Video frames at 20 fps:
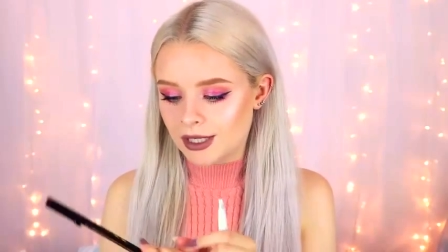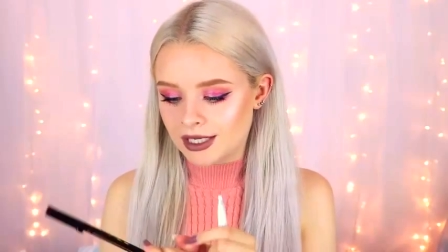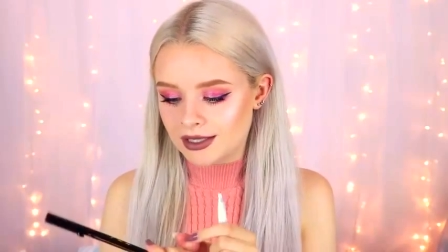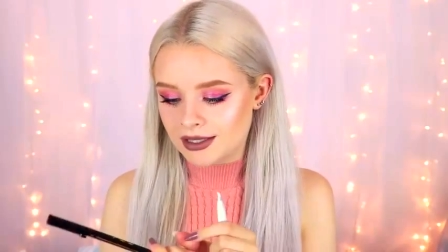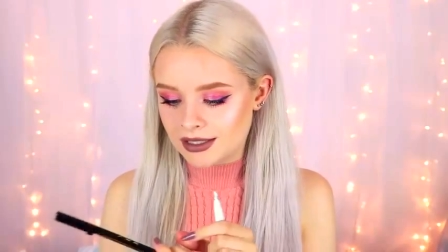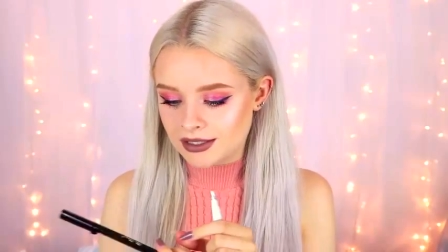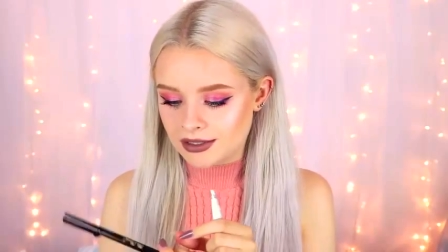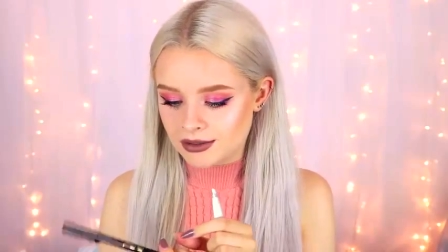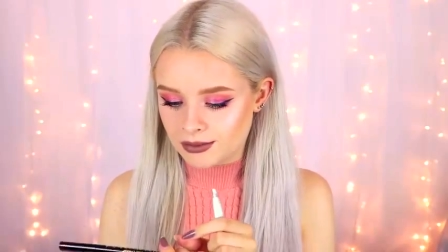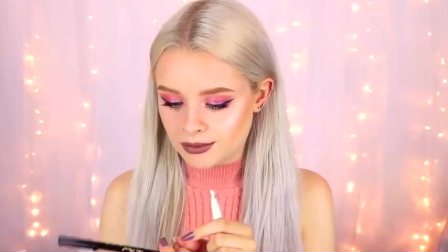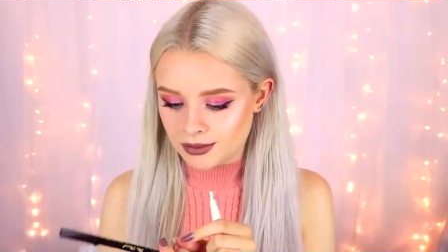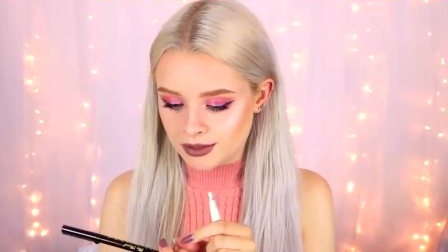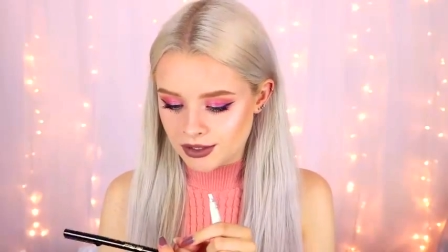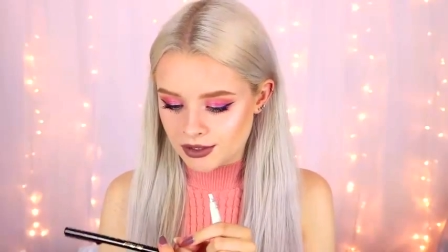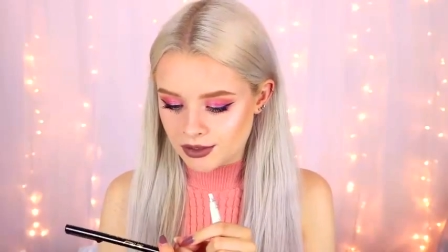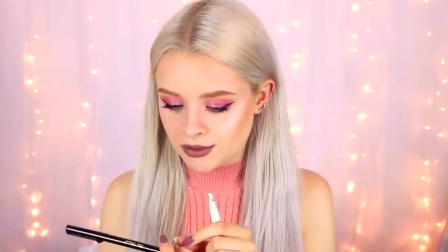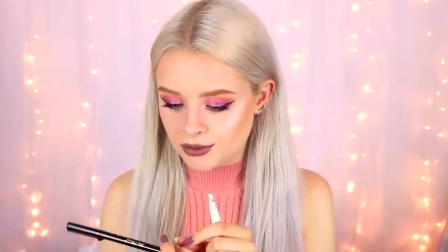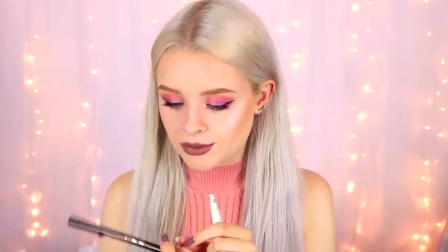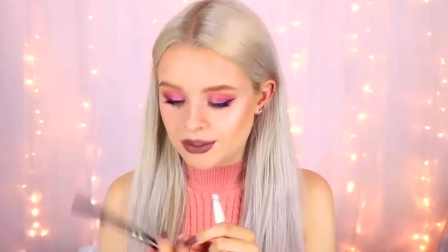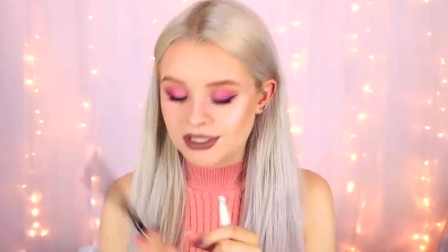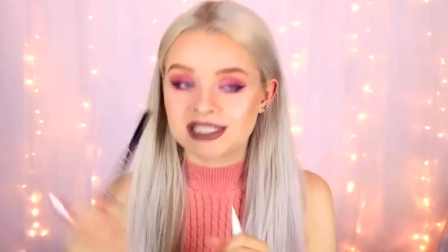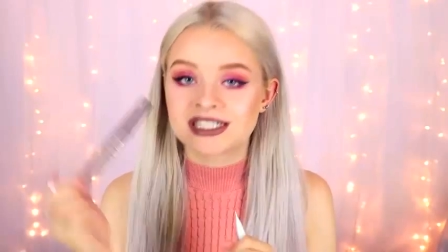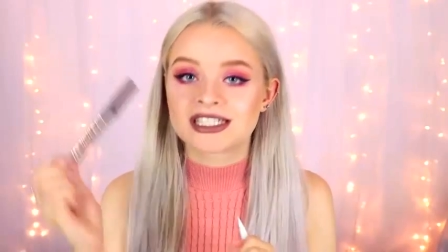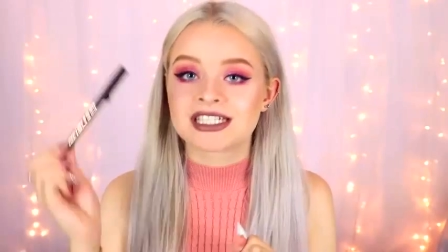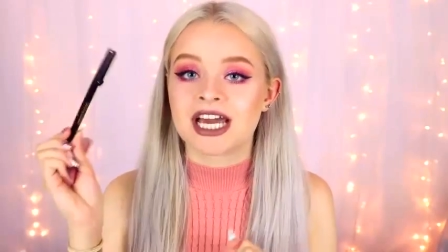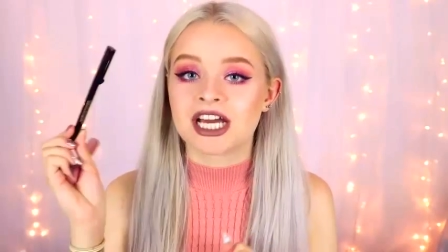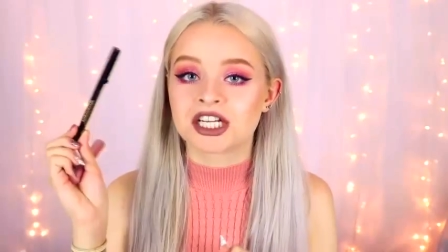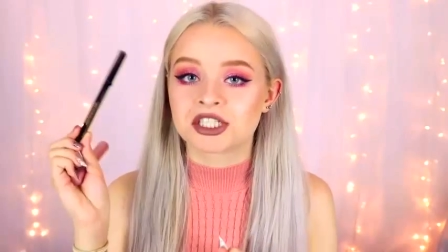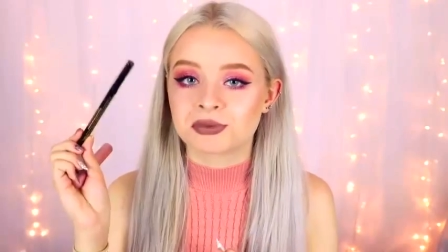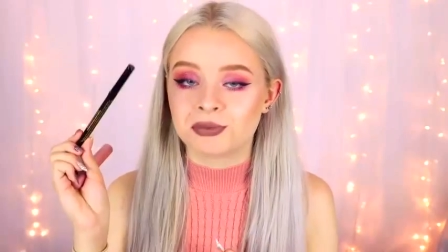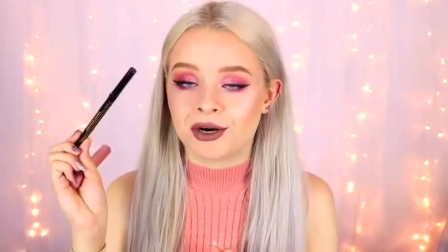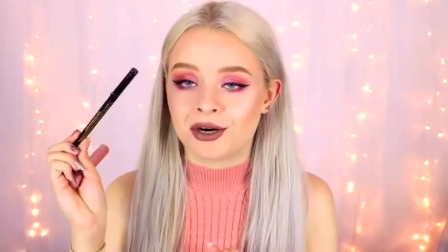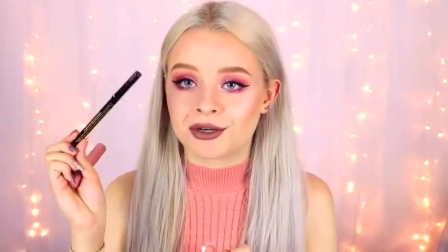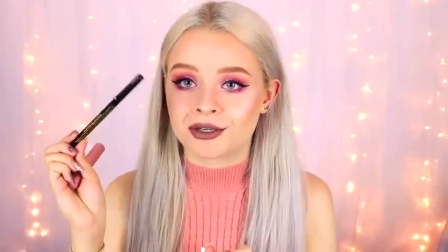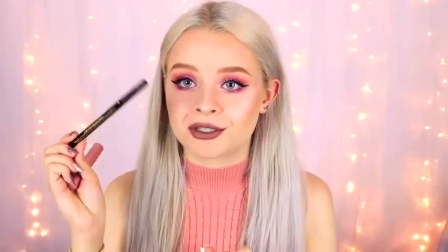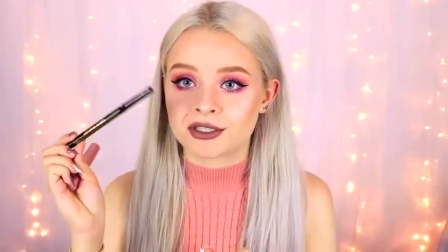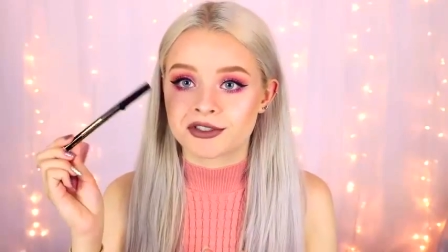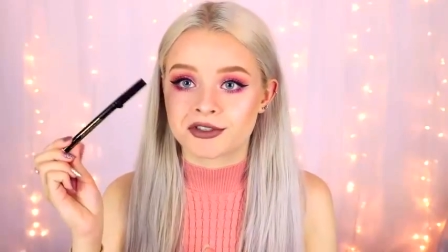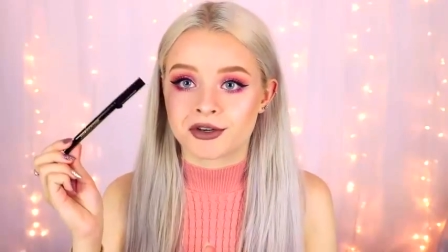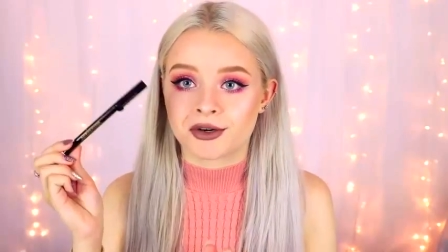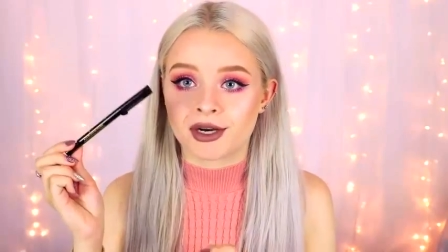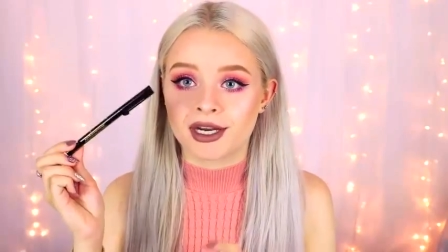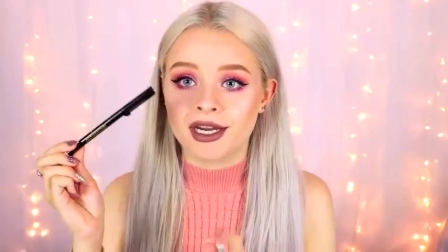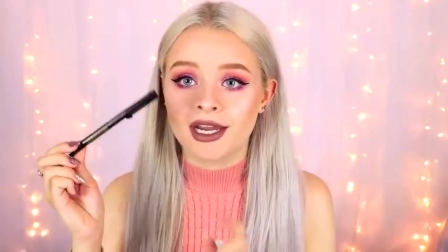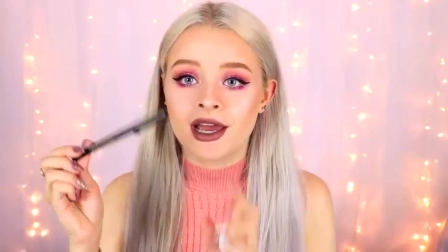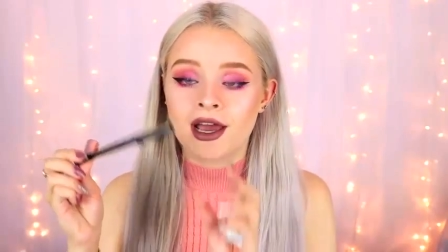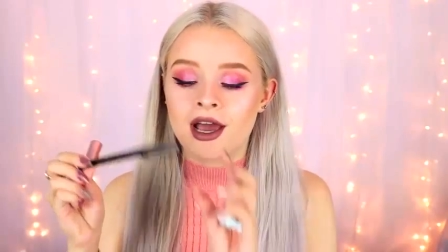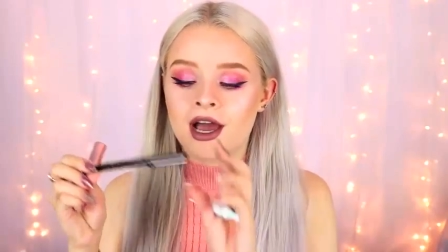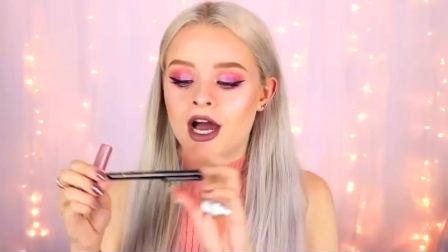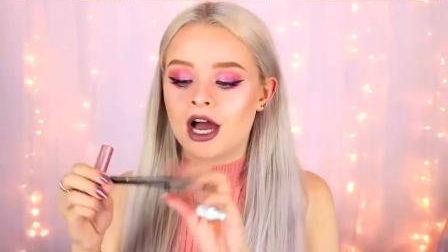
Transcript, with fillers: Wait, that's not what it's called. Sketch marker, sorry.